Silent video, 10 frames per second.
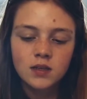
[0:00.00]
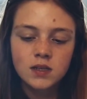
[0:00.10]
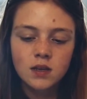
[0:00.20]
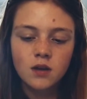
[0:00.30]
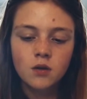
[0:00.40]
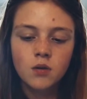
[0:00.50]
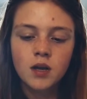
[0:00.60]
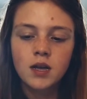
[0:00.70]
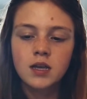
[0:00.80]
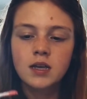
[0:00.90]
So
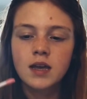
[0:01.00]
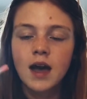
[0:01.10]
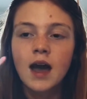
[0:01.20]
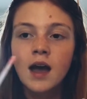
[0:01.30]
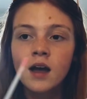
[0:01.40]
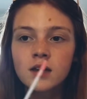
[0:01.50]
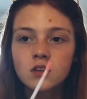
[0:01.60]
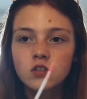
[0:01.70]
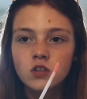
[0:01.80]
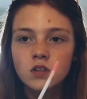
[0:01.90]

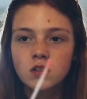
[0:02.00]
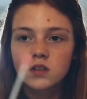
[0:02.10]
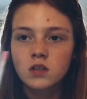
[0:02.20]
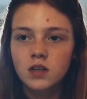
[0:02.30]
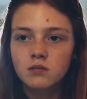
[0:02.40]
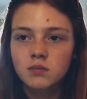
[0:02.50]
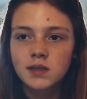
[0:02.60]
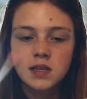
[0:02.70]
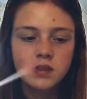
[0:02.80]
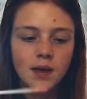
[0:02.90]
yeah, just like
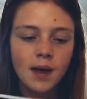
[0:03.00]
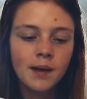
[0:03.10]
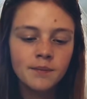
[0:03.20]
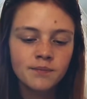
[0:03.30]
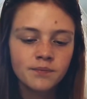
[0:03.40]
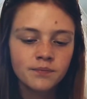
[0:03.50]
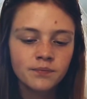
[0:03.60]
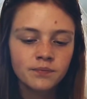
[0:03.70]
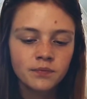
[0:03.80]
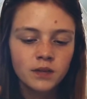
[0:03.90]
see there,
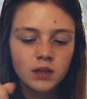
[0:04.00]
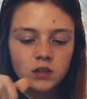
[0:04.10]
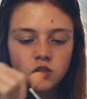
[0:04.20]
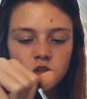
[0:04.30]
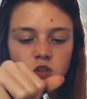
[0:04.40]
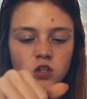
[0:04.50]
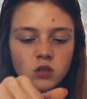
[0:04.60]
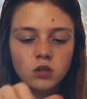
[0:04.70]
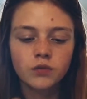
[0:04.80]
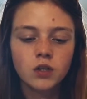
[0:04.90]
just such a
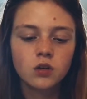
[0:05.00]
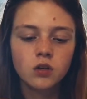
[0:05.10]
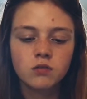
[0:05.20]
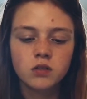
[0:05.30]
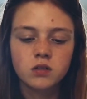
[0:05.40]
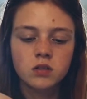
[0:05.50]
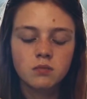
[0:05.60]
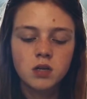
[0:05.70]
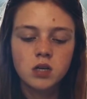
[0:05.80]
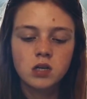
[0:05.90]
lovely colour, and I
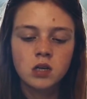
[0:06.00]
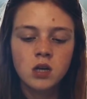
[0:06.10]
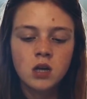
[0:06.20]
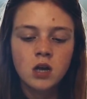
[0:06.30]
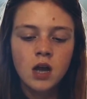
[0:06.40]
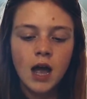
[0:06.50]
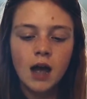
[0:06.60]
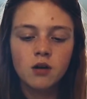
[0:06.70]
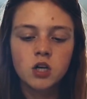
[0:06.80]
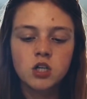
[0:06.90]
mean,
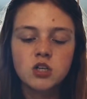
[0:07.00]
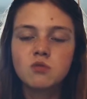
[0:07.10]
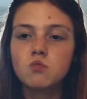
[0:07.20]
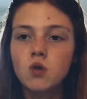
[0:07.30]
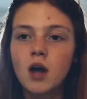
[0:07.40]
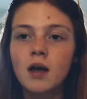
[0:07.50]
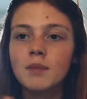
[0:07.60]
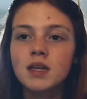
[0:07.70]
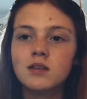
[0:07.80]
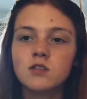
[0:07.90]
how can you, I
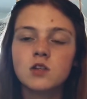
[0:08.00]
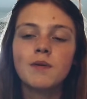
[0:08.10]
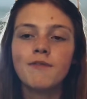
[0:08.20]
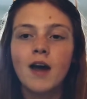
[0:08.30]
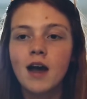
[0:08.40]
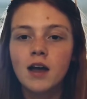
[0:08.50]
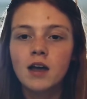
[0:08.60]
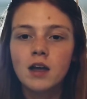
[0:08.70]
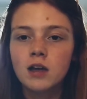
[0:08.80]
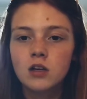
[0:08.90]
mean, to be fair,
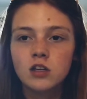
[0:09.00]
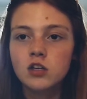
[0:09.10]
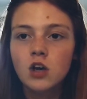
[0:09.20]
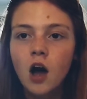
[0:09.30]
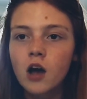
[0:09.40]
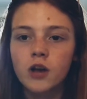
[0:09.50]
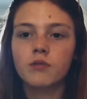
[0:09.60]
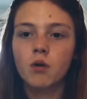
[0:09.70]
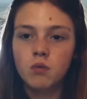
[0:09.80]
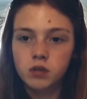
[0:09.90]
you can't go
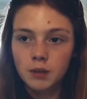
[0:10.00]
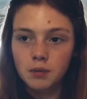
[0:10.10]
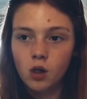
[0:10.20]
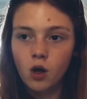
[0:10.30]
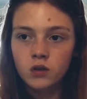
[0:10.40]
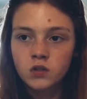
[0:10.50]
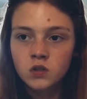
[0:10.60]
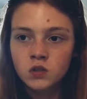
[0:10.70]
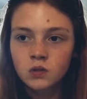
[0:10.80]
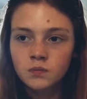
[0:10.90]
wrong with lip
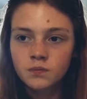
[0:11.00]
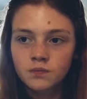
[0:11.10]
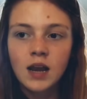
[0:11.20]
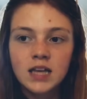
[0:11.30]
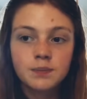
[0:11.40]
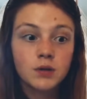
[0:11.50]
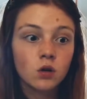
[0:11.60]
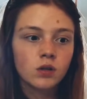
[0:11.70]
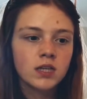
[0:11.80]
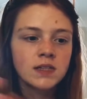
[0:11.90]
gloss. Last but
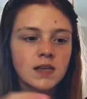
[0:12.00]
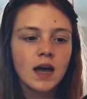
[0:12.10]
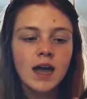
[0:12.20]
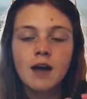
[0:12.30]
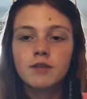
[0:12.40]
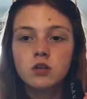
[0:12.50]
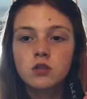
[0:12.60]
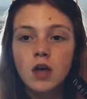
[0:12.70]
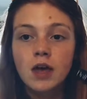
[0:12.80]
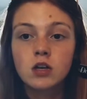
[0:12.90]
not least, I have
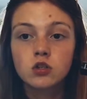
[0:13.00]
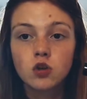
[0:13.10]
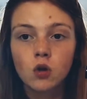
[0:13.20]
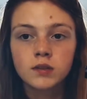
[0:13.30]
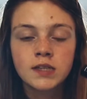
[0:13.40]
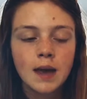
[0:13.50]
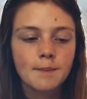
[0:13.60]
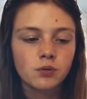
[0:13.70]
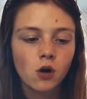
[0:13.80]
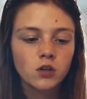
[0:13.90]
another Doll
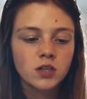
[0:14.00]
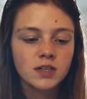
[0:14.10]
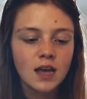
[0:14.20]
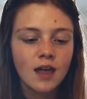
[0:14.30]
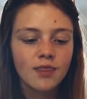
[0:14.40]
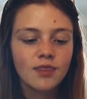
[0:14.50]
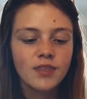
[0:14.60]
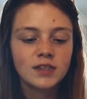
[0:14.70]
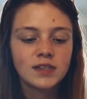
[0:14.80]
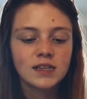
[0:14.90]
10 product, and
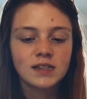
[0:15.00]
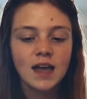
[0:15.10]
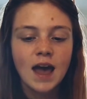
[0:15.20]
this is